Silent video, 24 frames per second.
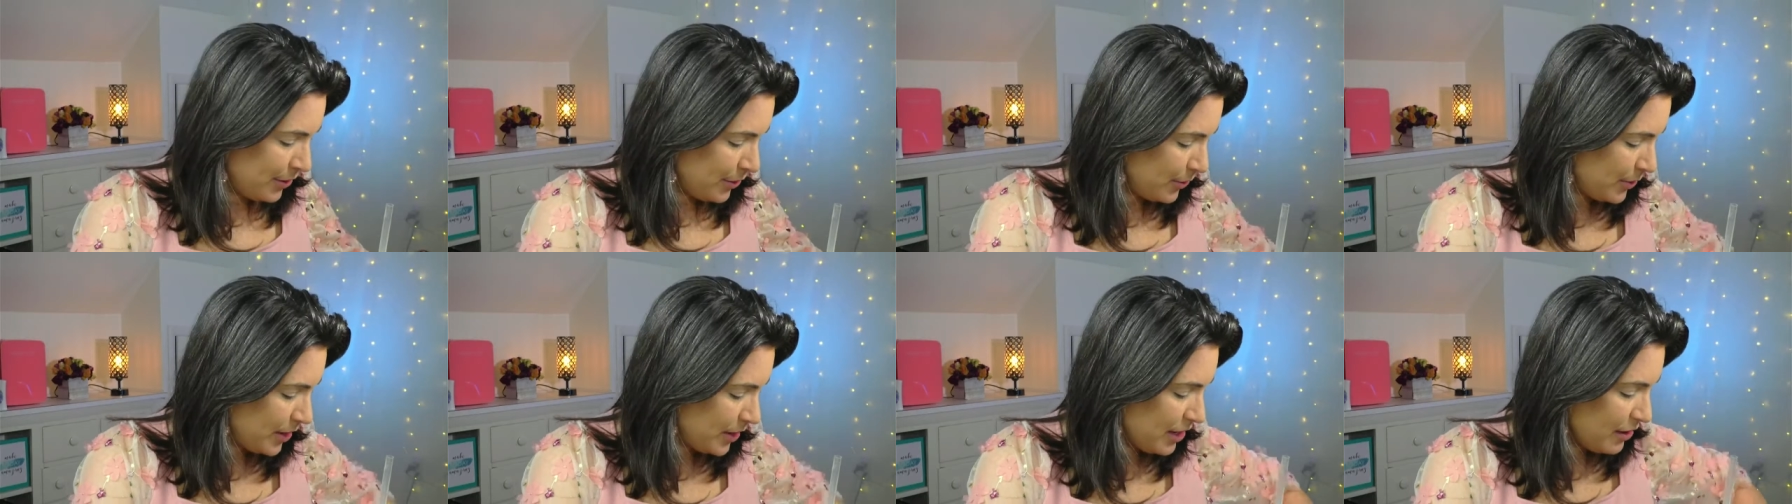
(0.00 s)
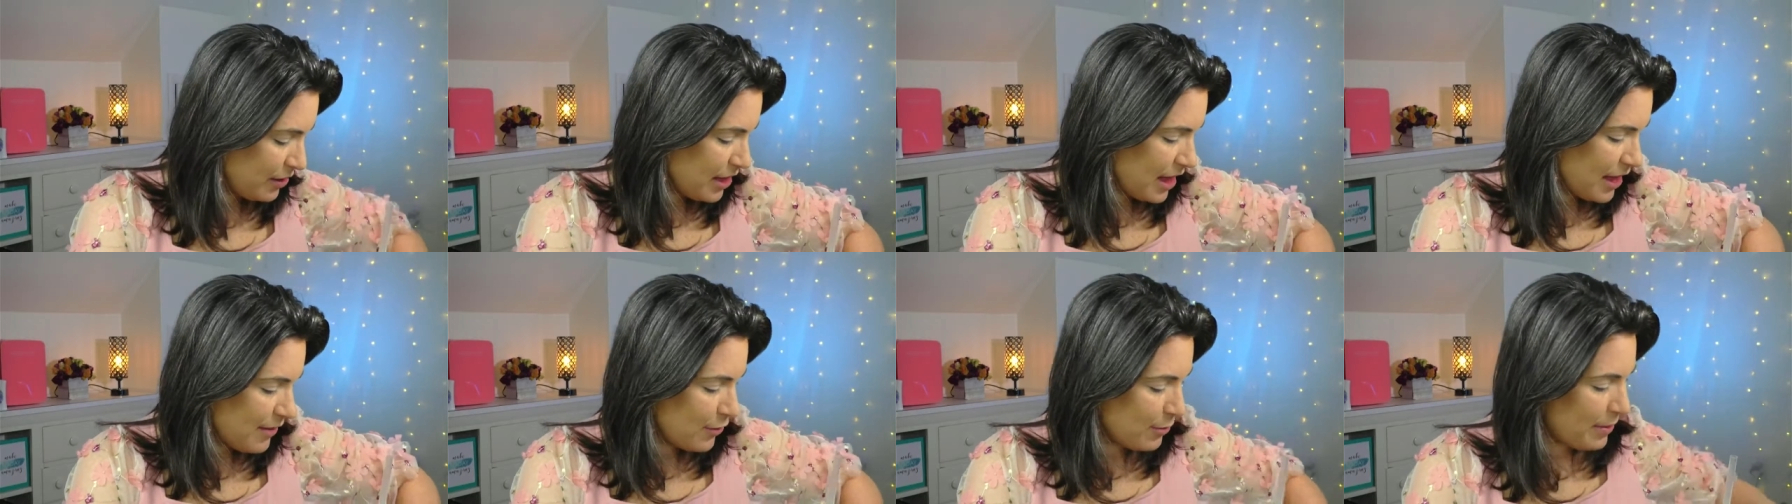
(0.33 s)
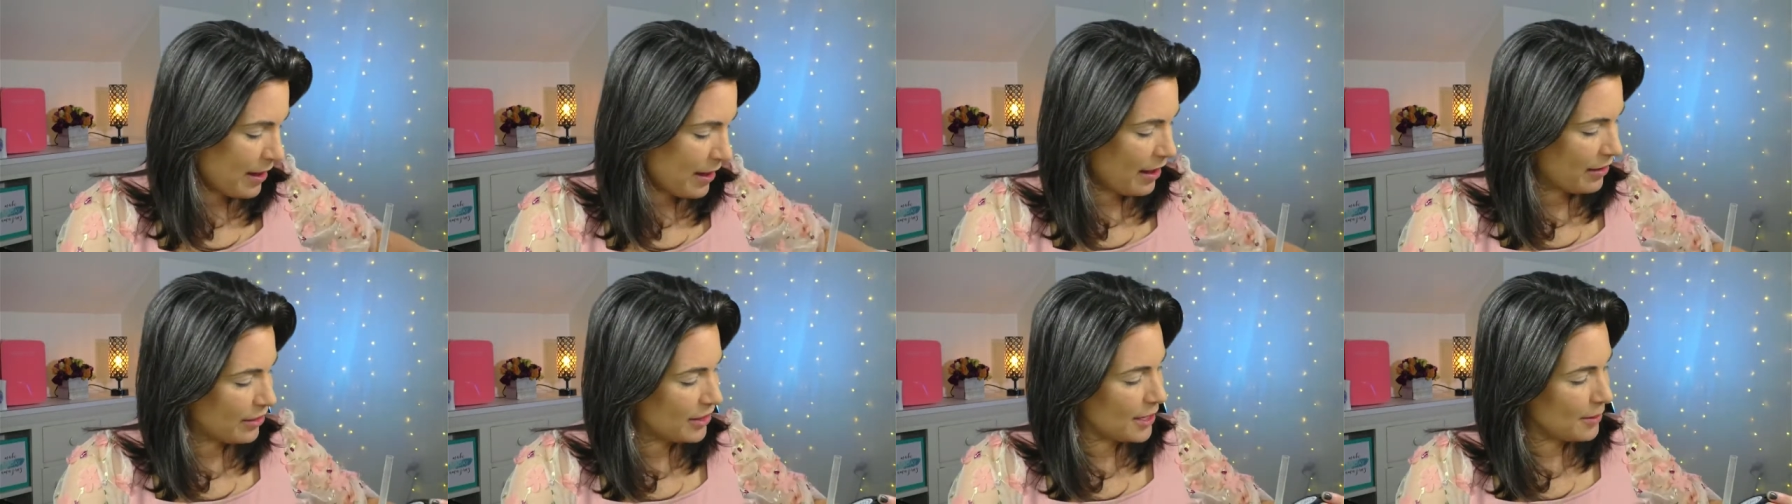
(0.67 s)
What do you love
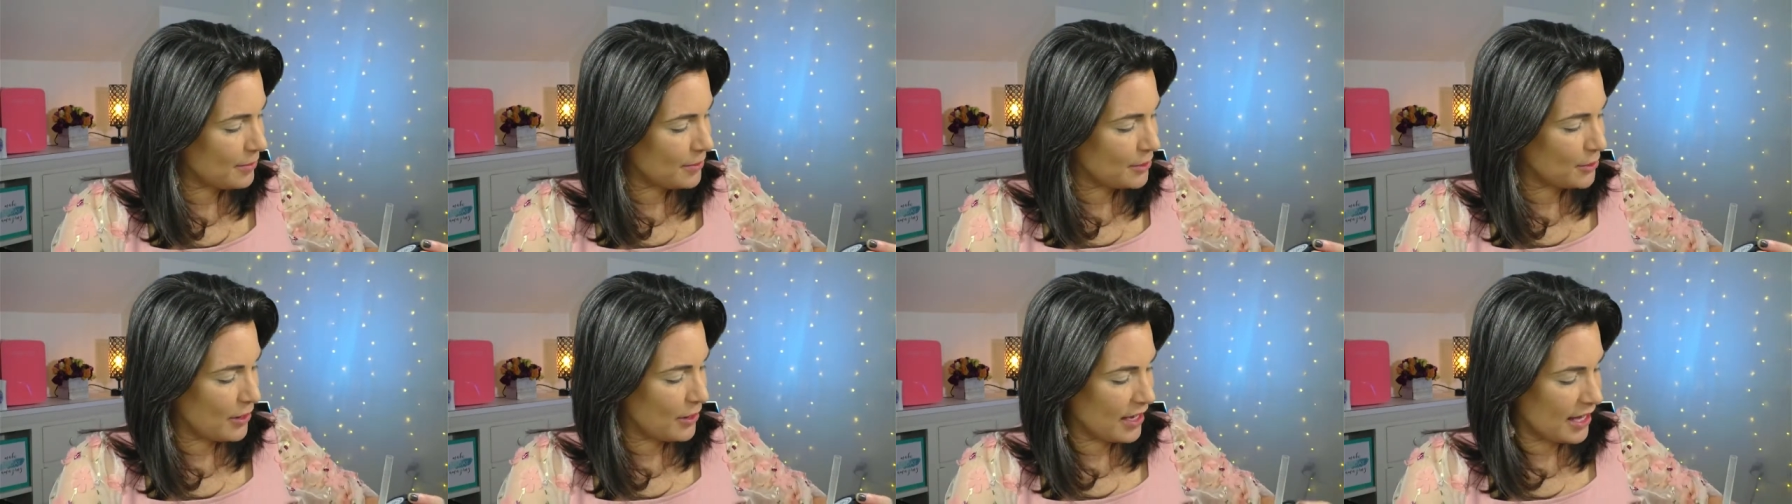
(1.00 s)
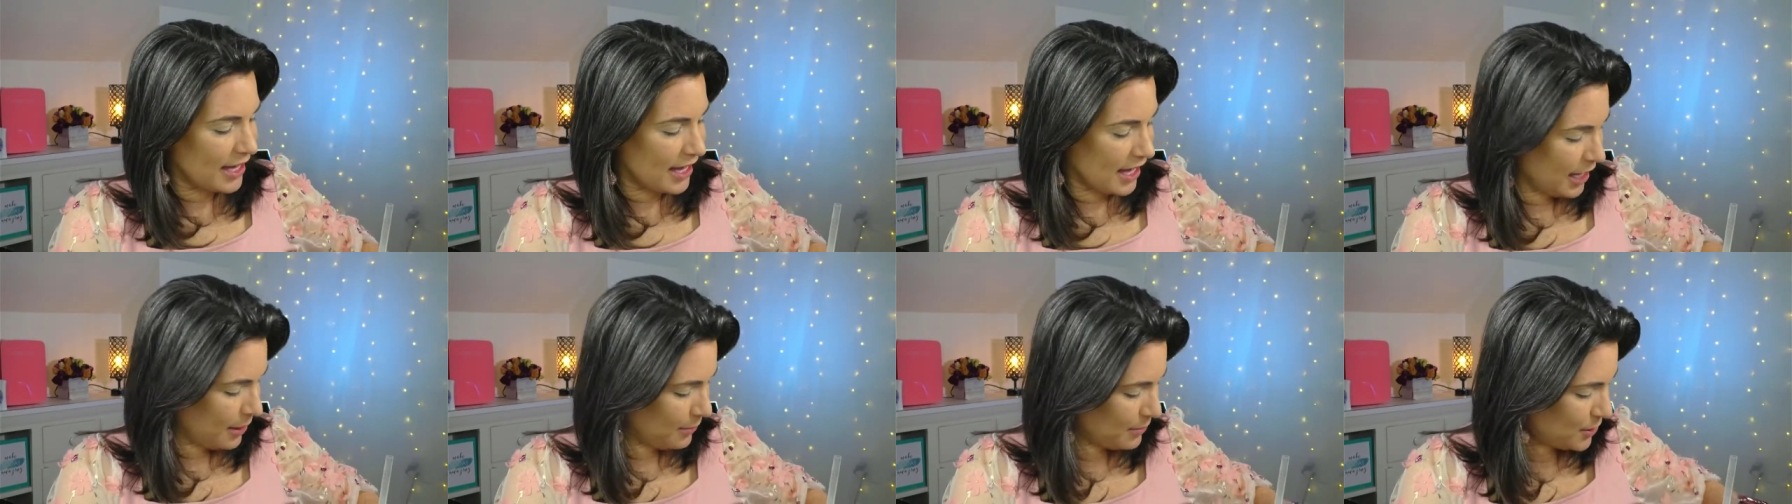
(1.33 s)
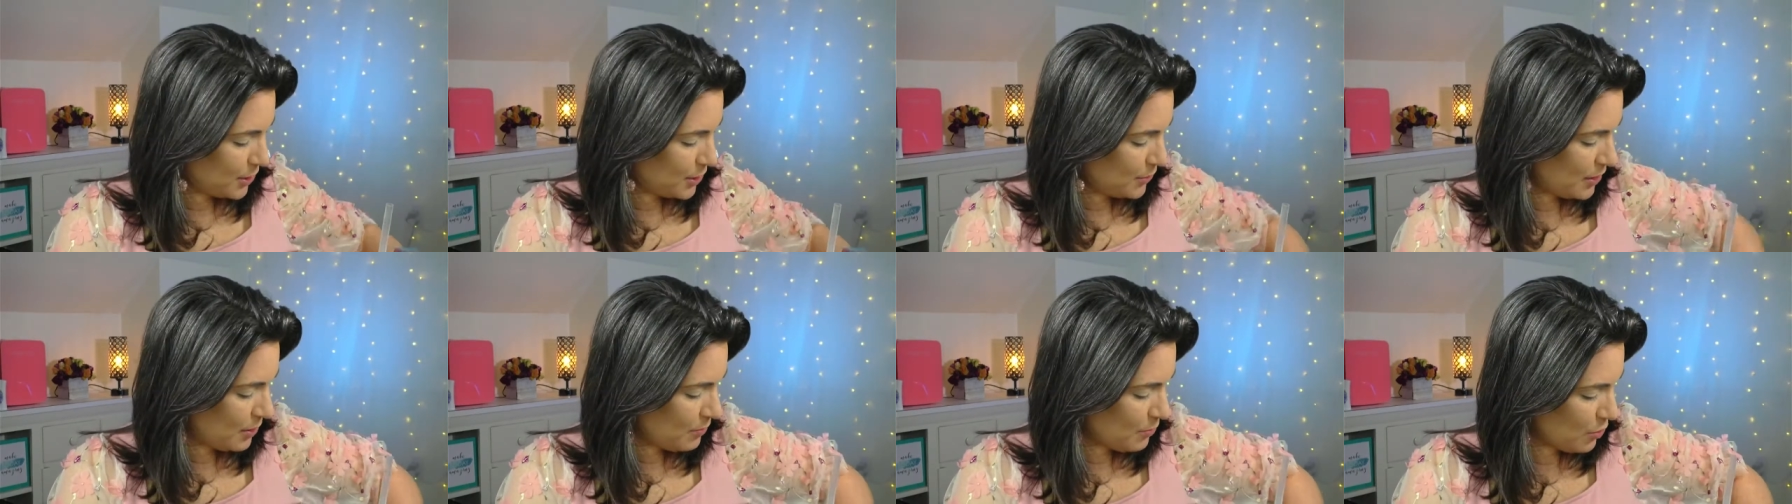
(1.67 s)
about them so I can keep
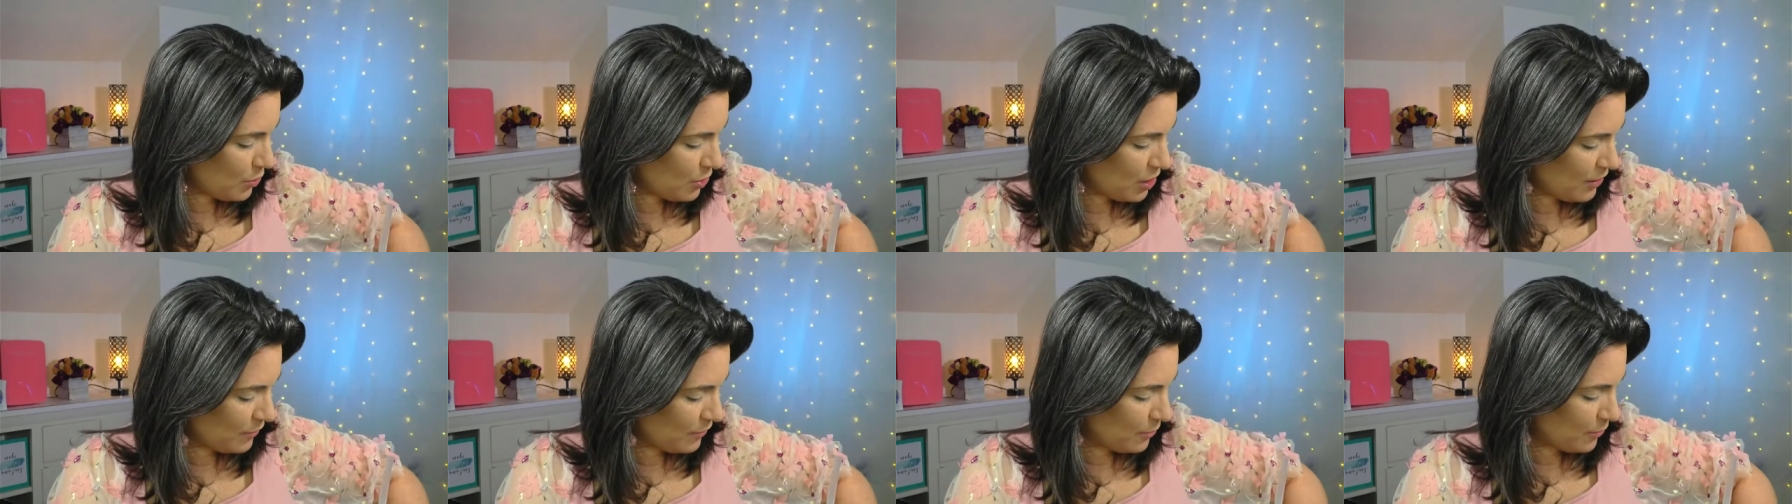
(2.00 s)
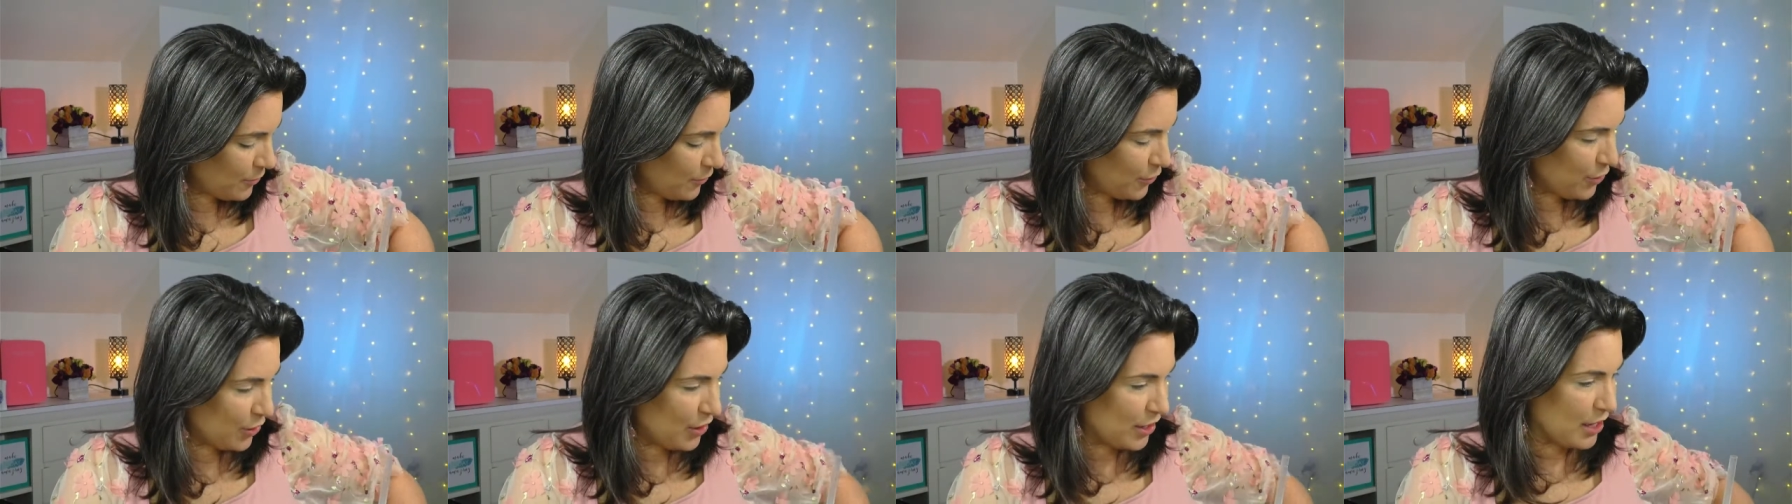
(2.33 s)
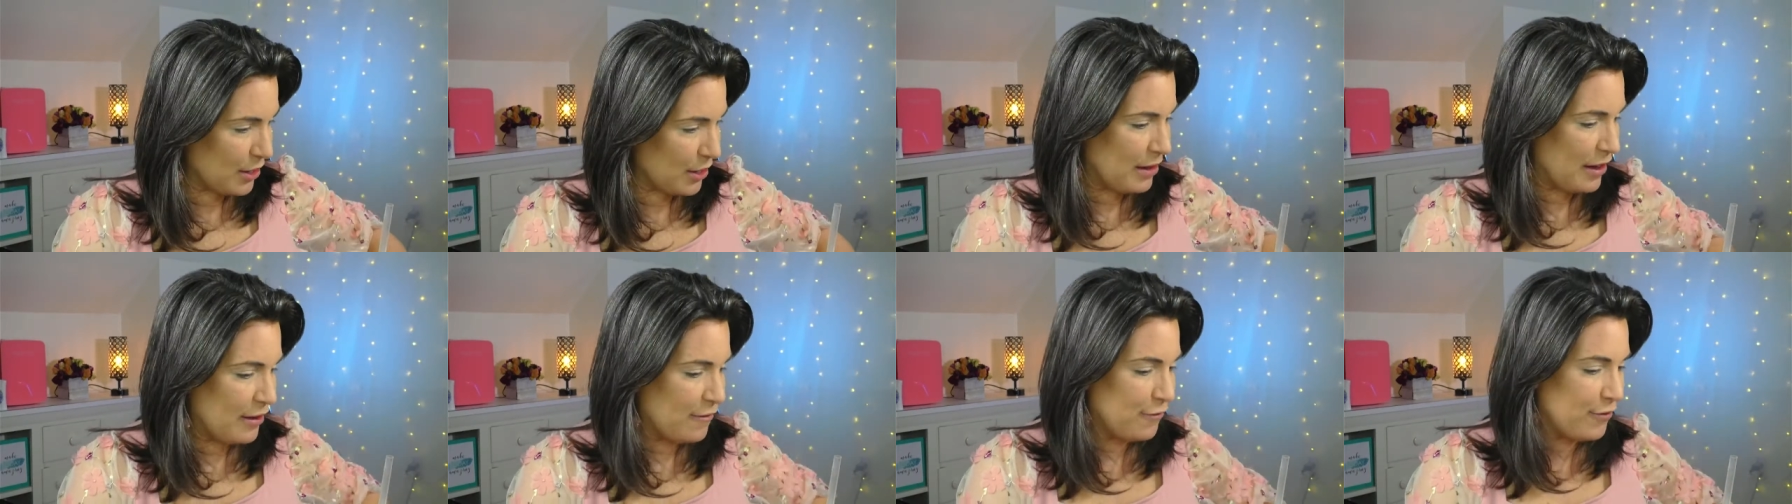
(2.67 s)
doing more of them for
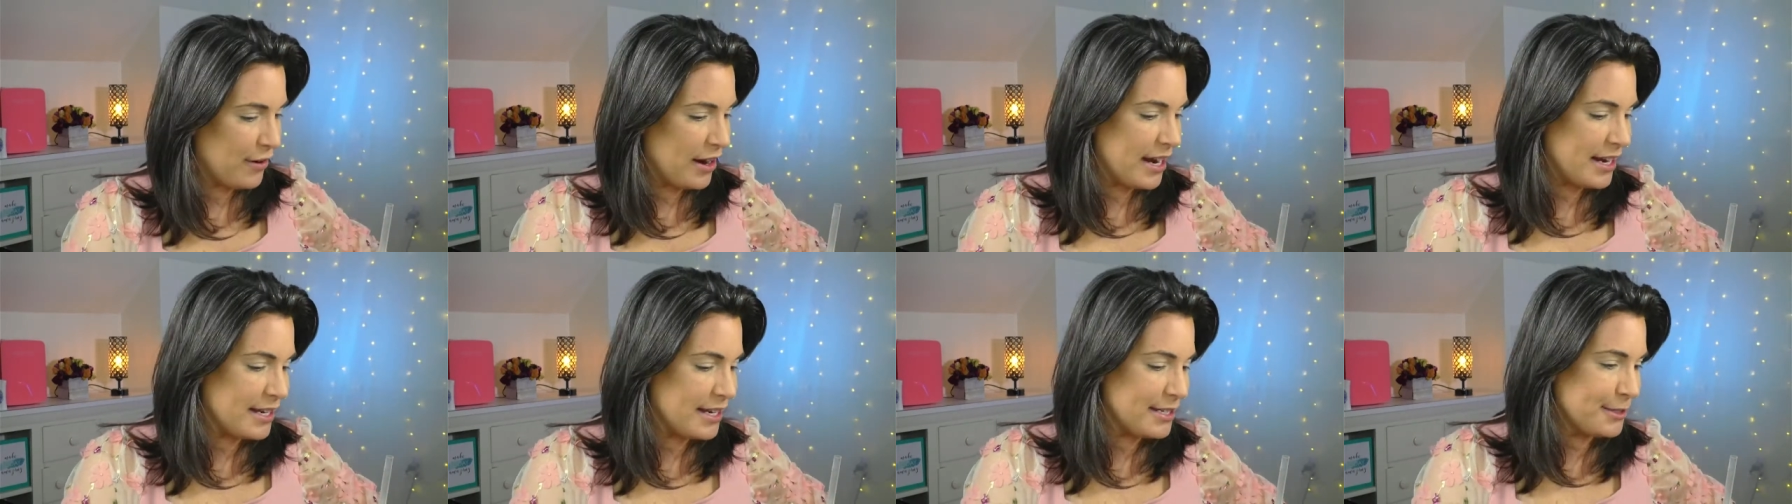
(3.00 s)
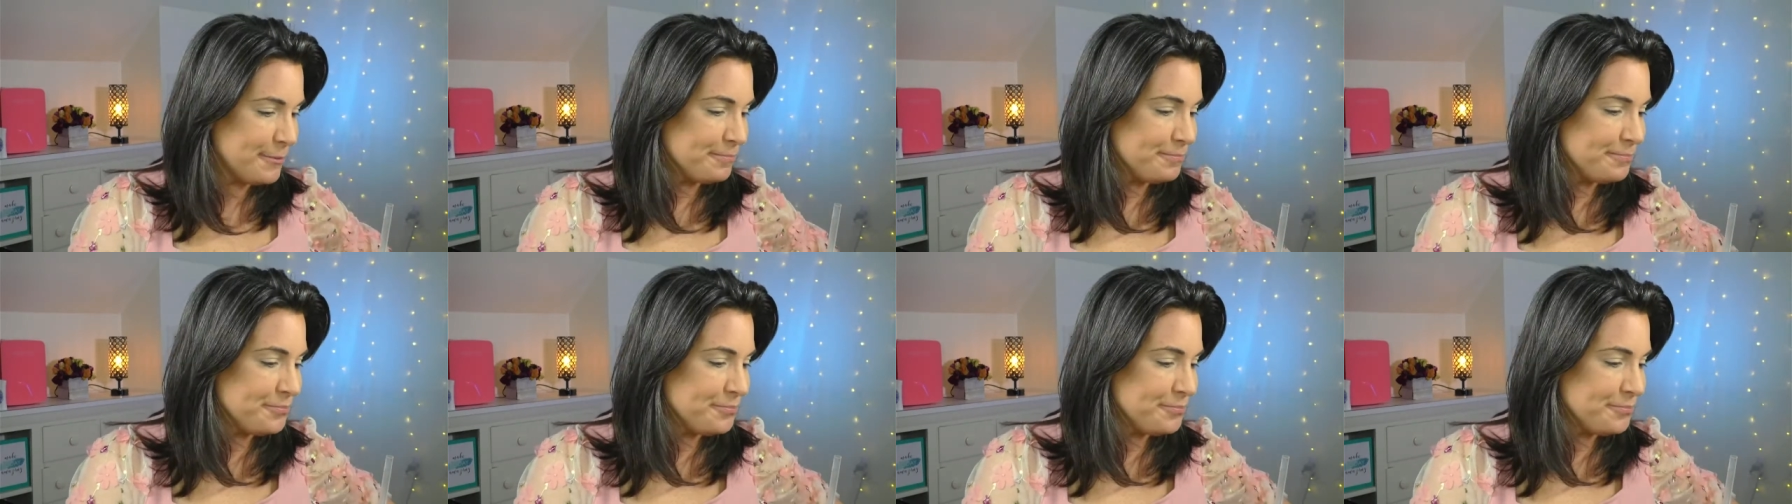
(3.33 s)
you, my friend?